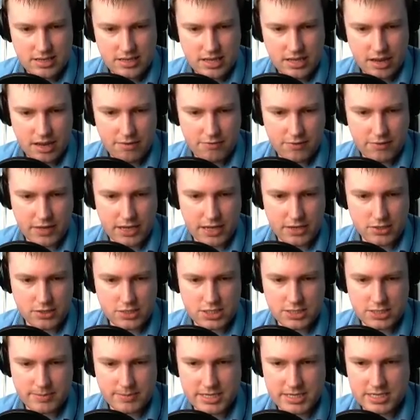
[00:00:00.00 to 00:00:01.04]
Everything else,
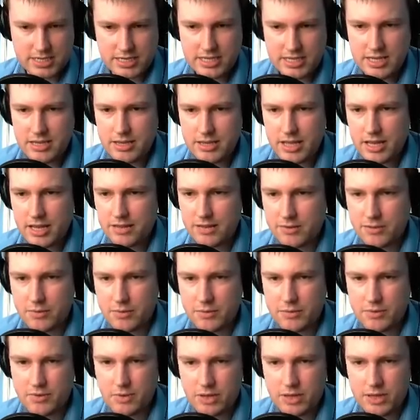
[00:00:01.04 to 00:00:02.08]
especially anything we
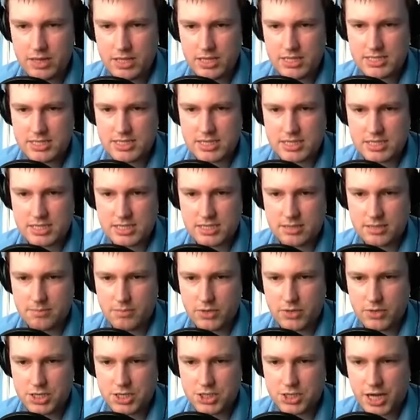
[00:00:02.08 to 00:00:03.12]
got in this system,
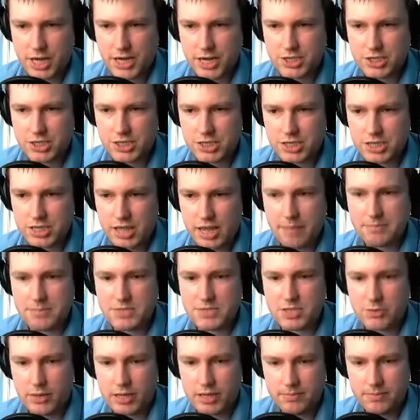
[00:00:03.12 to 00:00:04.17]
which actually is an empty one.